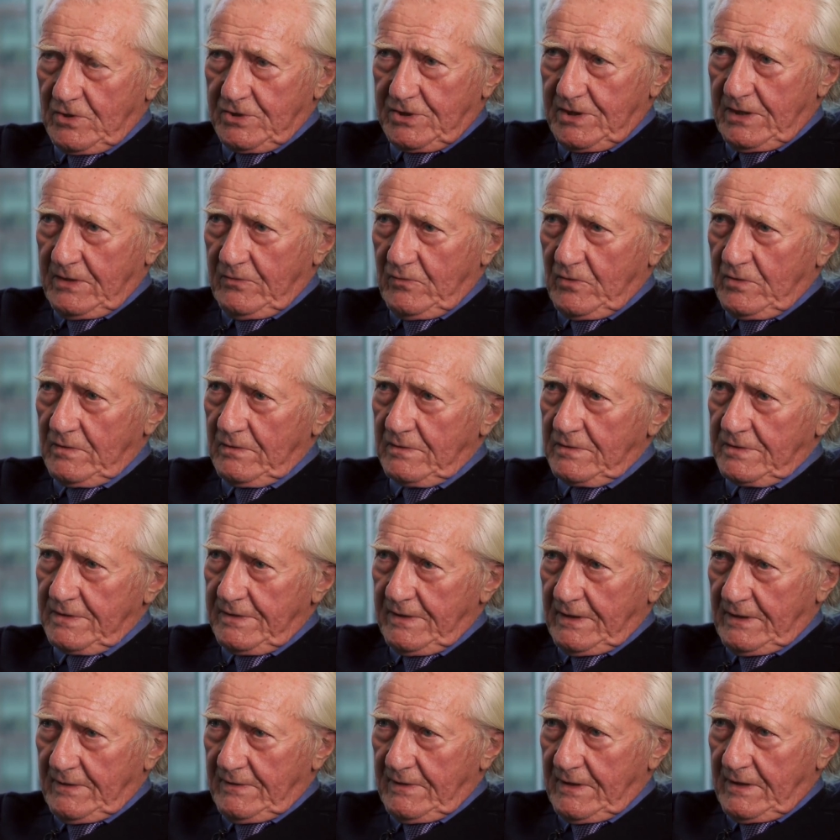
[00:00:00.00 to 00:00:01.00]
which they wouldn't
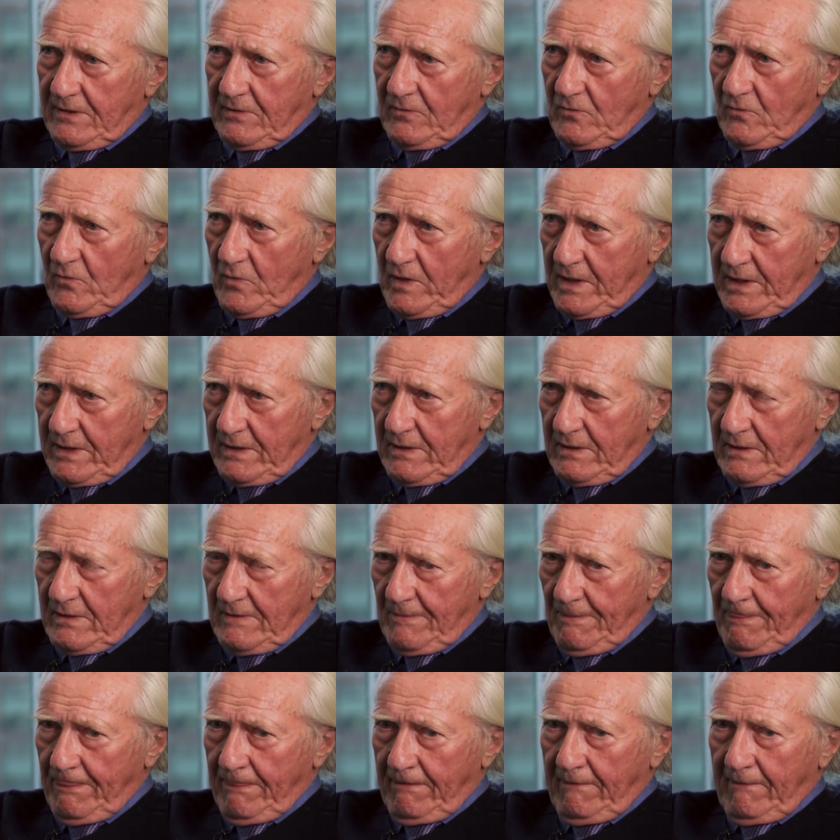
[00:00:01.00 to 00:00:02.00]
think they could win,
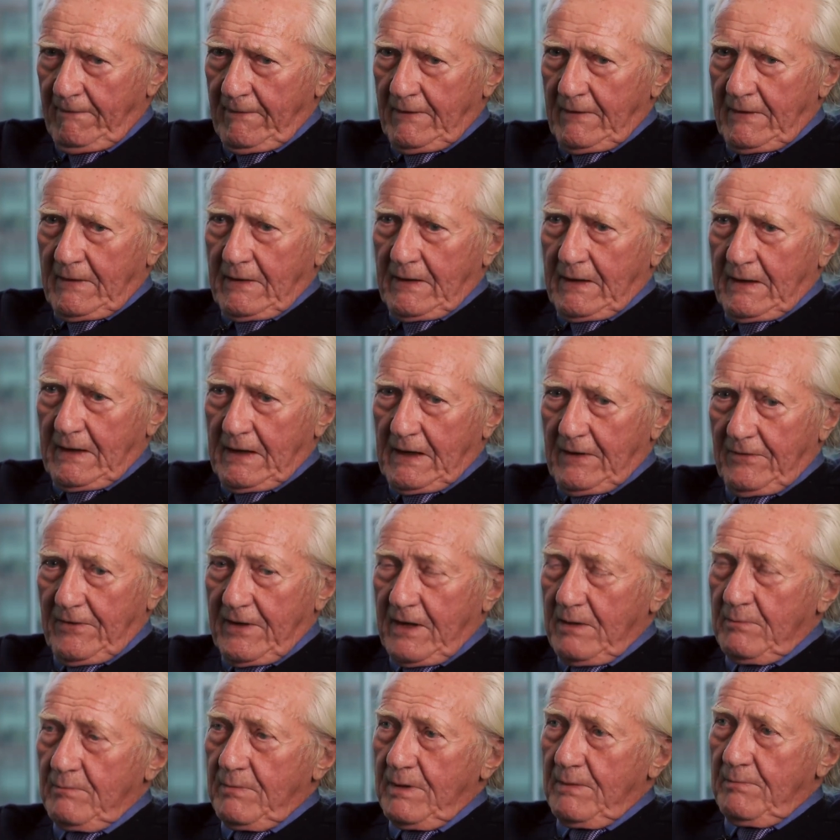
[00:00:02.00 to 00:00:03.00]
and
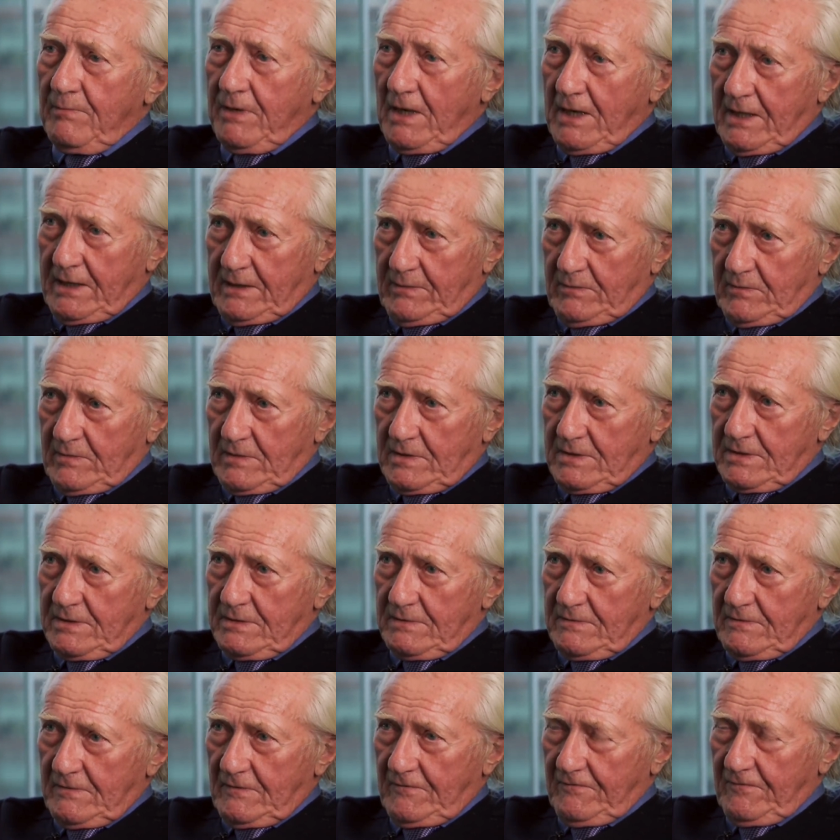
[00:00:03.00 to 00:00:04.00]
then be blamed
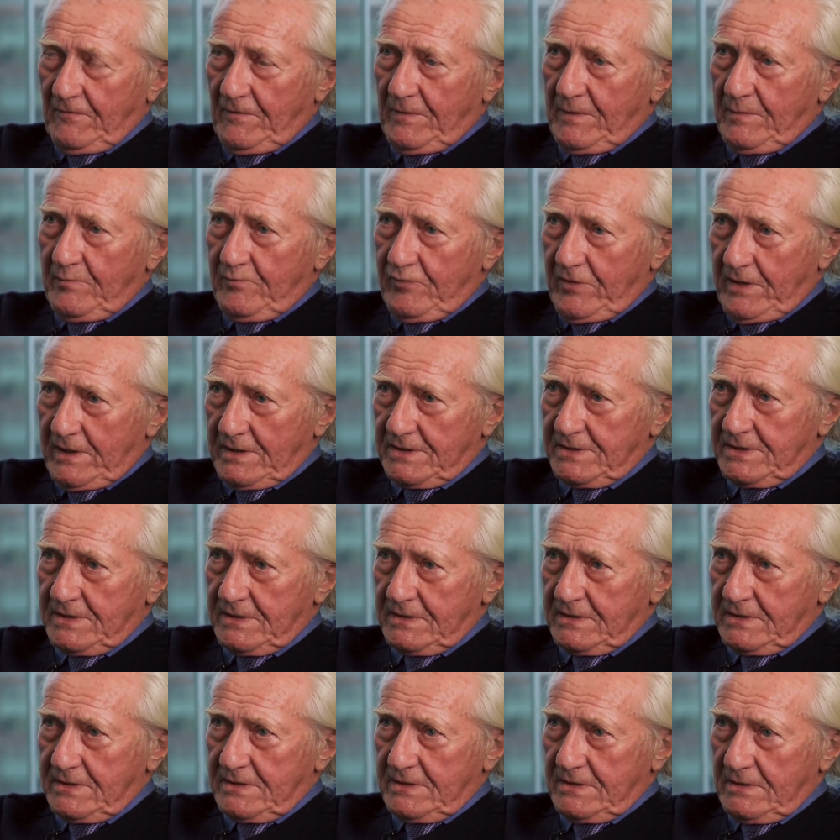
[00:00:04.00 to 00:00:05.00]
for the
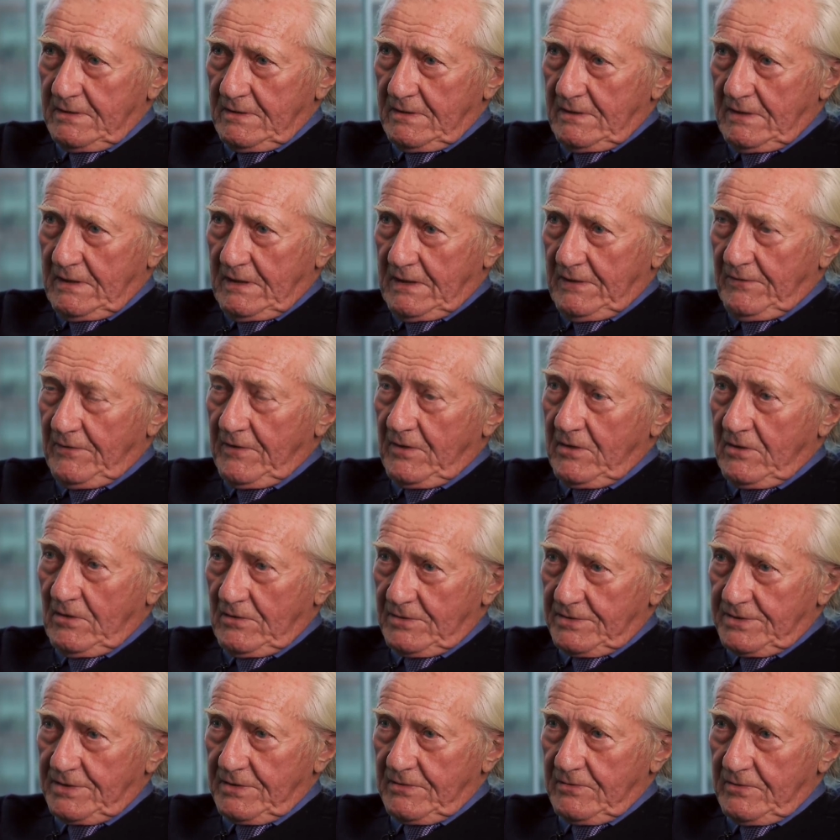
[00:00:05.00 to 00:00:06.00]
Brexit and the
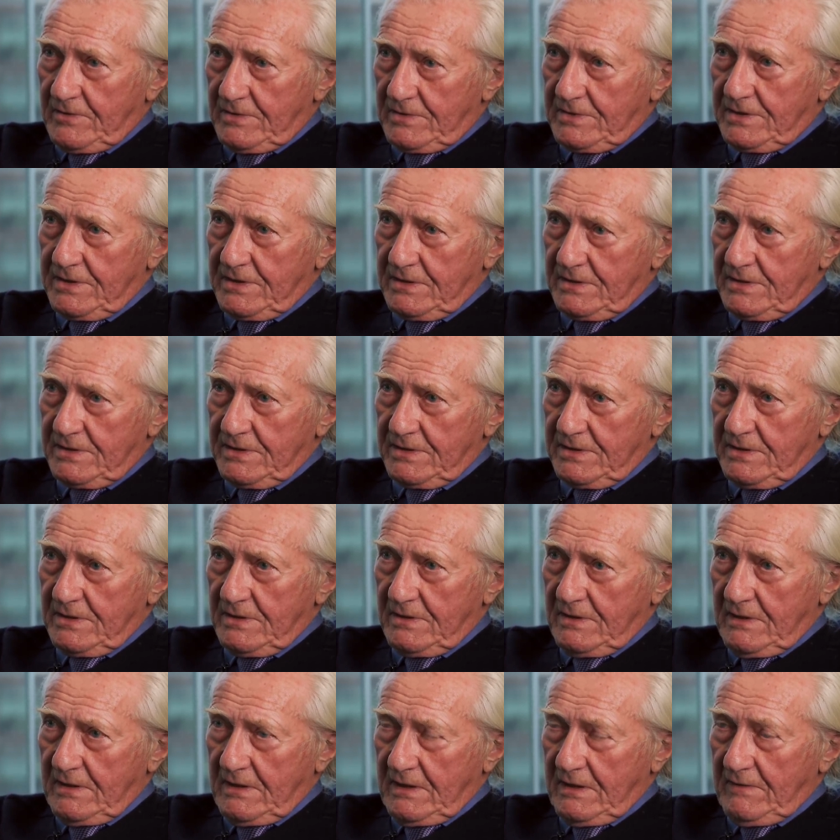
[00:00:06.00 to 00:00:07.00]
consequences,
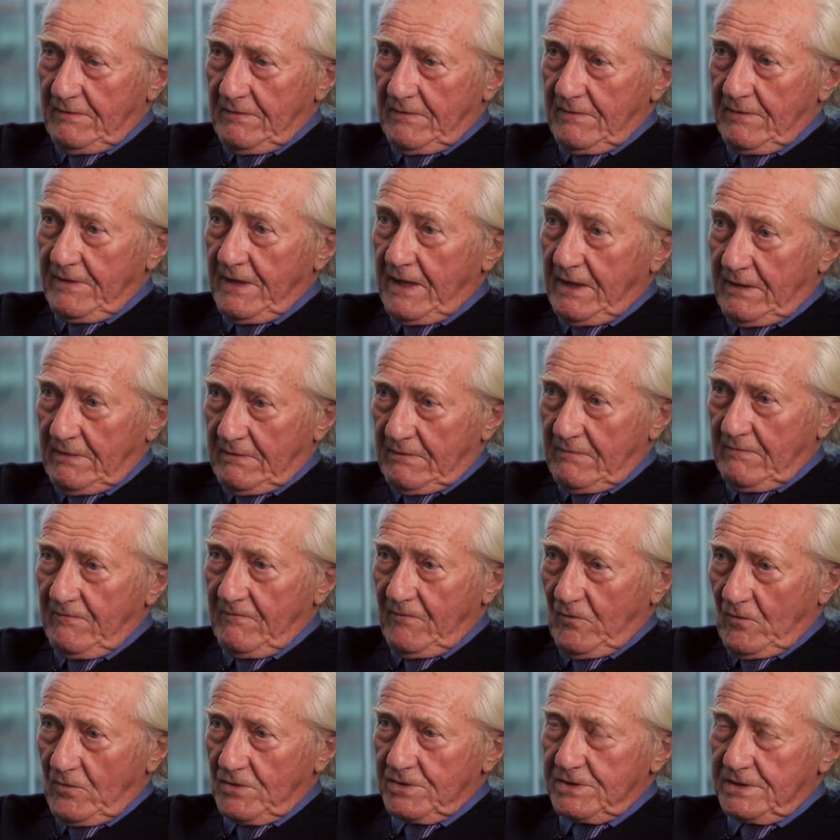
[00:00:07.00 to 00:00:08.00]
and then
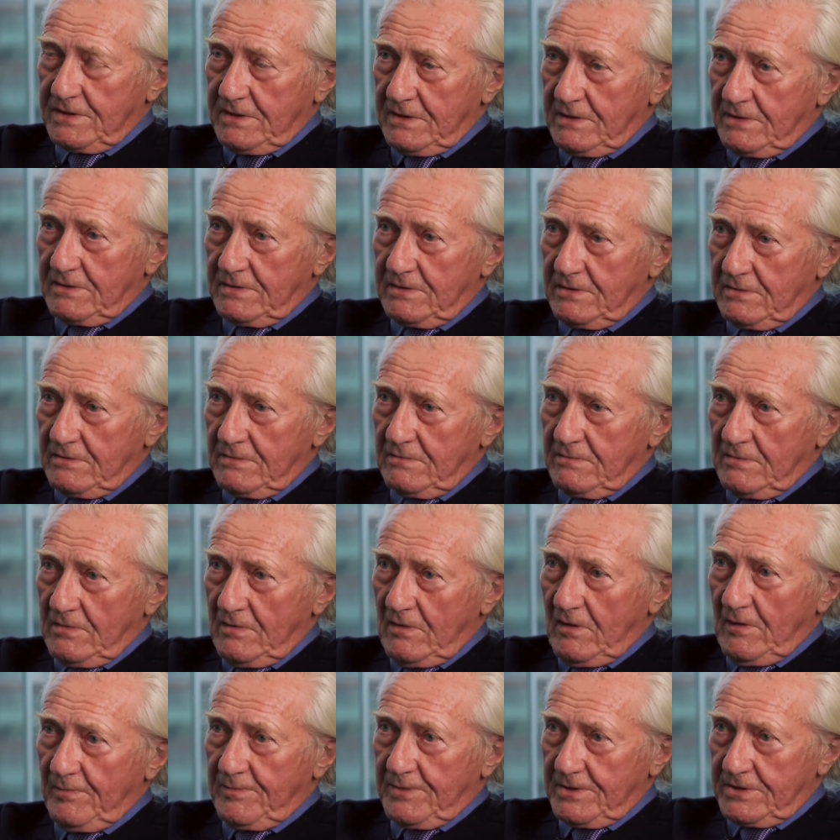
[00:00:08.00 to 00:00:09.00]
forced into
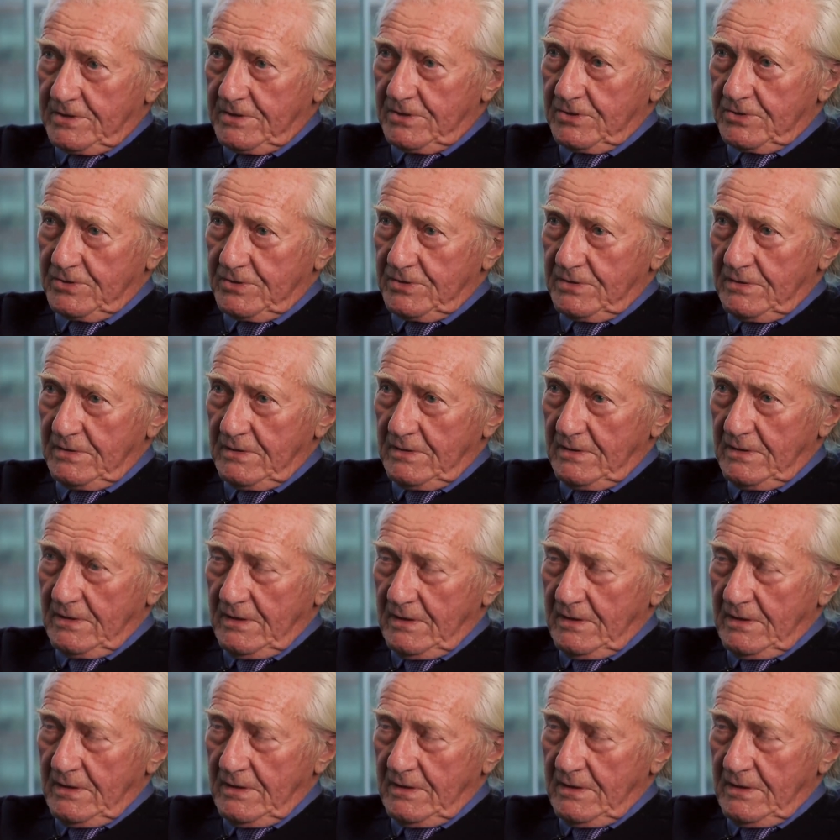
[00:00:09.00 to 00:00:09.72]
opposition.